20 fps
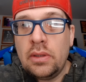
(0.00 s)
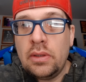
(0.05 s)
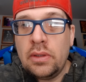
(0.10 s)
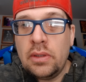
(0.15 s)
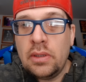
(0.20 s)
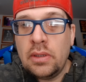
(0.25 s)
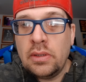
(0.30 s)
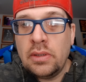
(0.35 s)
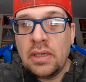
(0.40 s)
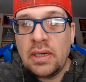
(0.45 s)

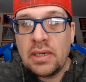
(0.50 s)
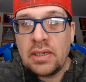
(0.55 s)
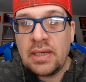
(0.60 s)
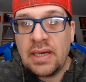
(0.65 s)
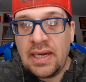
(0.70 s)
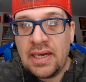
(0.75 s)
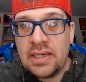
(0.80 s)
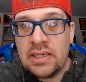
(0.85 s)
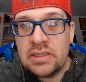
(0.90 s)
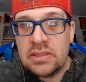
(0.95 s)
the young
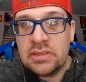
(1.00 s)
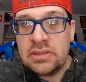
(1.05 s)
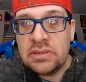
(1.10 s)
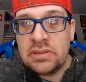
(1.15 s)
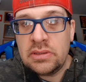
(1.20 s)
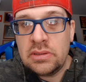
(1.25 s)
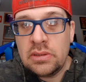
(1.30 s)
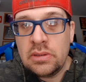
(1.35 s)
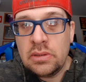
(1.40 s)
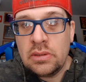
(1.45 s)

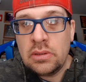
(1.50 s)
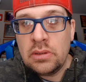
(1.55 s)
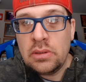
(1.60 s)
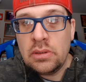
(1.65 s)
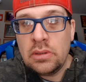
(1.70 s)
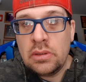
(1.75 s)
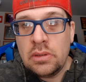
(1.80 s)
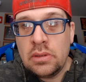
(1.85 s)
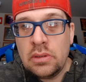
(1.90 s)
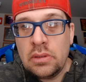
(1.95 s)
guys
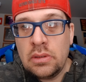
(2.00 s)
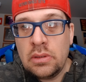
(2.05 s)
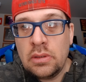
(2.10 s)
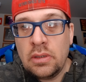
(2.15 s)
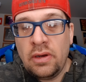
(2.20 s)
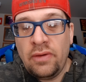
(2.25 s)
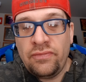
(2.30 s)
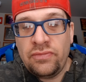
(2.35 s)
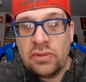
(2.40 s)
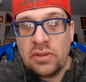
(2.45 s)

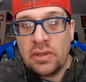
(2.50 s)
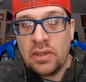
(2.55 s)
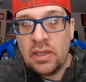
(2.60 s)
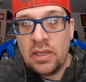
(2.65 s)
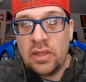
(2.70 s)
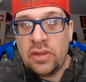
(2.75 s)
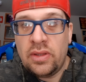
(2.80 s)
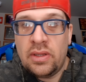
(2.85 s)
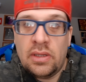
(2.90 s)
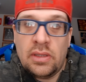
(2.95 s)
of
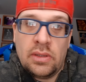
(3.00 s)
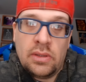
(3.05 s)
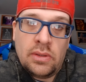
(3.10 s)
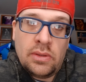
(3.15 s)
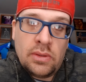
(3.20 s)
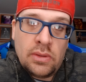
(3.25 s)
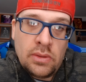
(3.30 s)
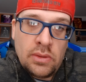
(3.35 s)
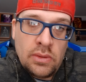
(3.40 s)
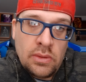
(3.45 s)
today,
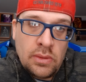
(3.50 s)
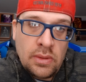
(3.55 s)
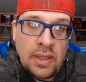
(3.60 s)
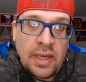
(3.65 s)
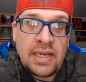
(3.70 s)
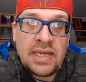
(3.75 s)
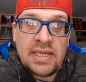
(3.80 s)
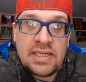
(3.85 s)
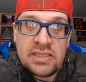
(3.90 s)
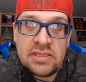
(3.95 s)
then
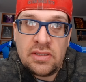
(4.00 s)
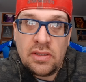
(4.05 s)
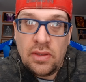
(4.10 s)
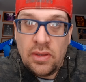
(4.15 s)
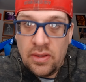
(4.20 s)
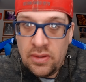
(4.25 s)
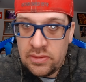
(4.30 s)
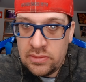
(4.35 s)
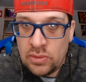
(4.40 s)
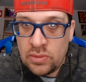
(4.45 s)
I guess
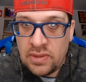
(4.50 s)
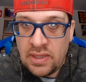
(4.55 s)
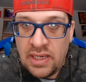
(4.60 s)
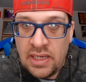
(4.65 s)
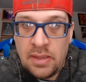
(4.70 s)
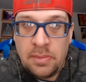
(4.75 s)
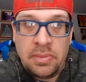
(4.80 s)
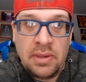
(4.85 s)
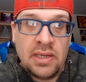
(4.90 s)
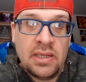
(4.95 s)
it's
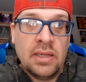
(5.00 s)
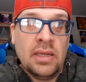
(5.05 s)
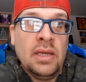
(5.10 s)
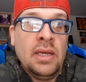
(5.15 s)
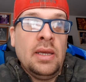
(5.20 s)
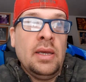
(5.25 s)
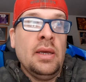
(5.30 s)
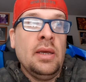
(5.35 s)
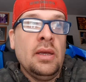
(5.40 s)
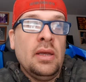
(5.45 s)
okay. But
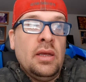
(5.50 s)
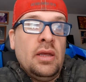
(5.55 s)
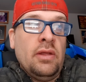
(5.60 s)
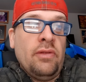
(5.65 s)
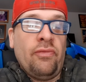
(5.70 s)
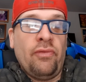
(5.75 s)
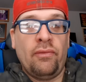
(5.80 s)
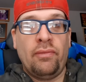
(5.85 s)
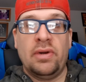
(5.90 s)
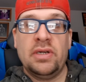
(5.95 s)

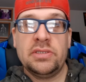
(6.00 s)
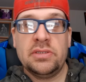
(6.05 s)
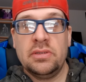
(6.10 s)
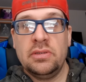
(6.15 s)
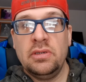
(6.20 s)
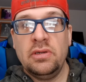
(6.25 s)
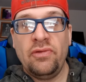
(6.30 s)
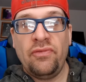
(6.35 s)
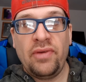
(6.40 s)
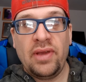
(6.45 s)
if the
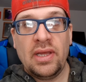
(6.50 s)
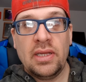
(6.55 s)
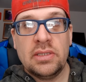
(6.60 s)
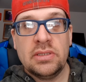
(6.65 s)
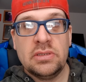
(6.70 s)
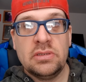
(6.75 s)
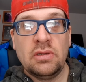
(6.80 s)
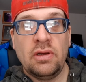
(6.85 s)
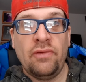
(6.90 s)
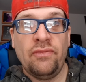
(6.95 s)
wrestler
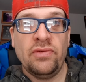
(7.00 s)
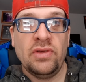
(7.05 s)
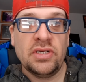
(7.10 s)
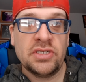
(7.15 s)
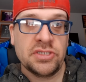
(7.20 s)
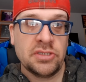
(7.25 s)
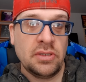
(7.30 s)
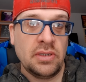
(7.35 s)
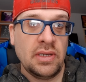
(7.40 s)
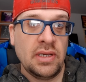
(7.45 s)
fans of
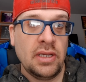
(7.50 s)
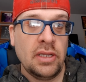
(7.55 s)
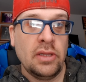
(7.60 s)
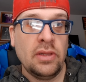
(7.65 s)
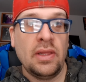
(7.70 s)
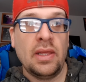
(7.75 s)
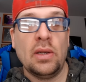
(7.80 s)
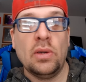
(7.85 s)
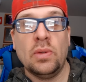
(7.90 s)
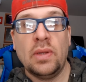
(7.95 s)
yesterday,
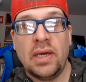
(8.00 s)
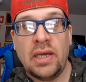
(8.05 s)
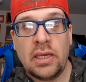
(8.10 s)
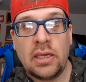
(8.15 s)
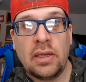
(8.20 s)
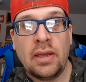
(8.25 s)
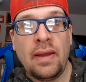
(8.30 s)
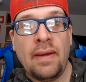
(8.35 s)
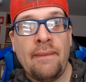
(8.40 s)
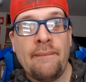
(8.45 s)
they don't
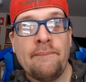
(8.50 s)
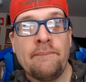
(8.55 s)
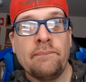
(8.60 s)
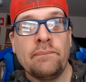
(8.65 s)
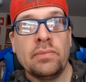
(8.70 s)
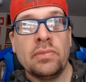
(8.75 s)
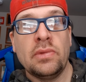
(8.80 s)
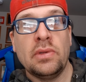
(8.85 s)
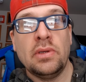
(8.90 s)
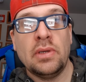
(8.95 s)
like
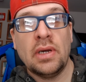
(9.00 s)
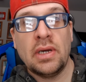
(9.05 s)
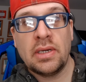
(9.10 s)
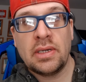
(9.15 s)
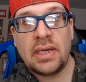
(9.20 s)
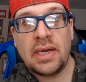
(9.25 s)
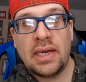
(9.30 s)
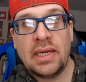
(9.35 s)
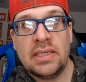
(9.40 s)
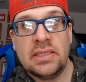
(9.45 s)
the young
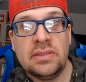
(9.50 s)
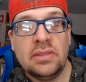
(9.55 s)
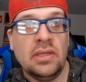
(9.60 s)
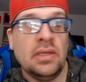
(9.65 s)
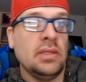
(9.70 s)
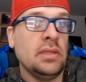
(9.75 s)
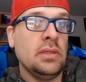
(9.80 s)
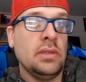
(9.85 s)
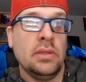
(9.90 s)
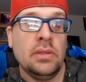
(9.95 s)
guys,
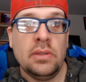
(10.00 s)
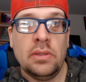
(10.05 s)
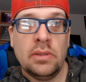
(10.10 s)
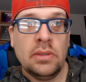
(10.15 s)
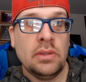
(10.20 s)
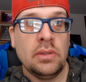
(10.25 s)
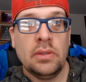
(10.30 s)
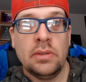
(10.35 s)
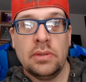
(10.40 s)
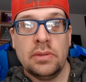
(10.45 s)
then
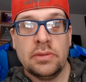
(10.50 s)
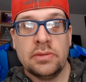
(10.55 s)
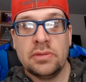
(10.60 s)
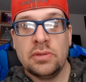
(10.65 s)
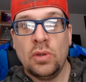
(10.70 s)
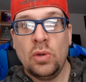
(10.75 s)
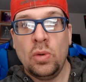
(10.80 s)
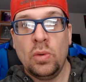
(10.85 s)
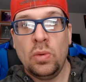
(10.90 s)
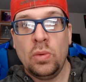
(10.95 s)

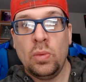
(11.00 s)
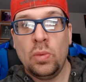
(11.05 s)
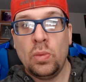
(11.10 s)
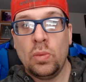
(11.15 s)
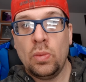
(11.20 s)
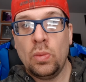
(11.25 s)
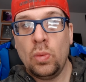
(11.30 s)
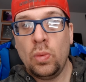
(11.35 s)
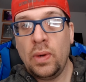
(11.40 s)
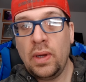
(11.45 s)
so
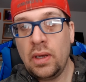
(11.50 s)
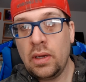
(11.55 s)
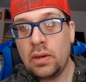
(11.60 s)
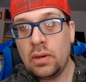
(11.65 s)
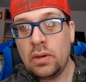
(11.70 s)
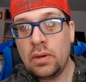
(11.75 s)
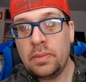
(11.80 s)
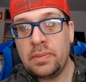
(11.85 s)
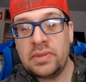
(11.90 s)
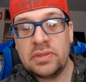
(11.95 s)

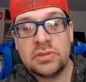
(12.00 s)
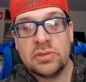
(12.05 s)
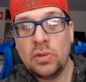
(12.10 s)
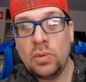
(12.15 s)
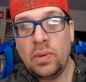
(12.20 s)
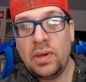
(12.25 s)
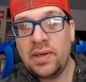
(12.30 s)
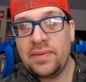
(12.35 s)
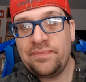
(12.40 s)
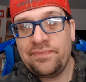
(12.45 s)
well. I mean, so
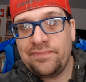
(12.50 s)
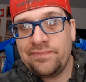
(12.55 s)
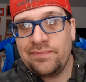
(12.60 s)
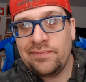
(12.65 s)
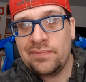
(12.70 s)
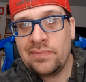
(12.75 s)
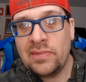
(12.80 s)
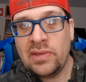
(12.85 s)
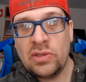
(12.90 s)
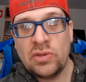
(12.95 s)
what?
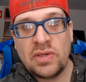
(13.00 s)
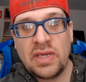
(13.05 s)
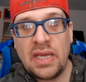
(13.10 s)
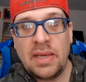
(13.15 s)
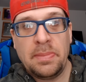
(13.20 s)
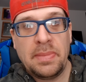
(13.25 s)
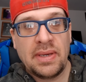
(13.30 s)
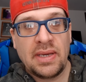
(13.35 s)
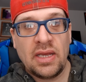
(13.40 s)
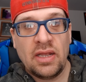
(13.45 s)
You
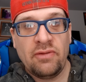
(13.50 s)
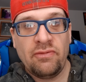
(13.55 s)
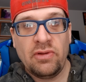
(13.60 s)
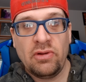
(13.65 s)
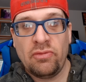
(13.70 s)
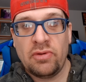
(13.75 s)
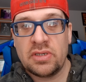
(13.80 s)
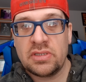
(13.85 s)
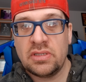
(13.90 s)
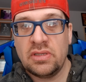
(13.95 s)
can't make every
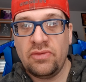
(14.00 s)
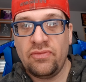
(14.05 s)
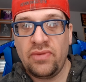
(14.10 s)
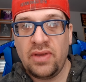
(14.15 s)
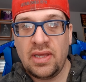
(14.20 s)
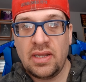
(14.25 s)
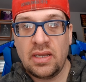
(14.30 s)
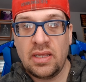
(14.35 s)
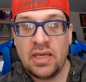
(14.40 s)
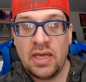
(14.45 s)
wrestling
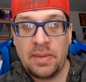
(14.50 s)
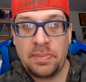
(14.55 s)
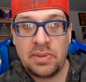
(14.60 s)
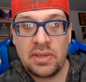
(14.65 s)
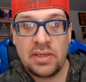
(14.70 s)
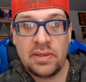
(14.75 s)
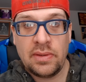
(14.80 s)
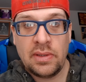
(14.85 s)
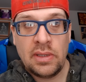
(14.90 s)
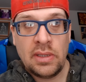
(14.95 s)
fan
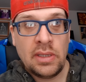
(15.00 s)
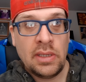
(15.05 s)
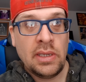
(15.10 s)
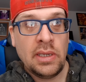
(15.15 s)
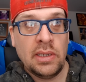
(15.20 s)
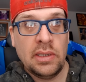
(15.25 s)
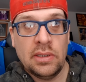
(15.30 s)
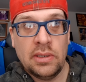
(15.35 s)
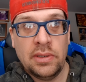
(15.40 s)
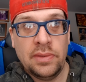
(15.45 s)
happy,
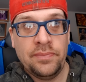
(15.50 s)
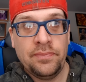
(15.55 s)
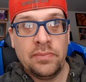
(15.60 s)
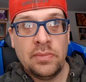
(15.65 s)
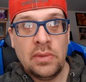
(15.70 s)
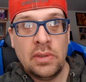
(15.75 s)
you know?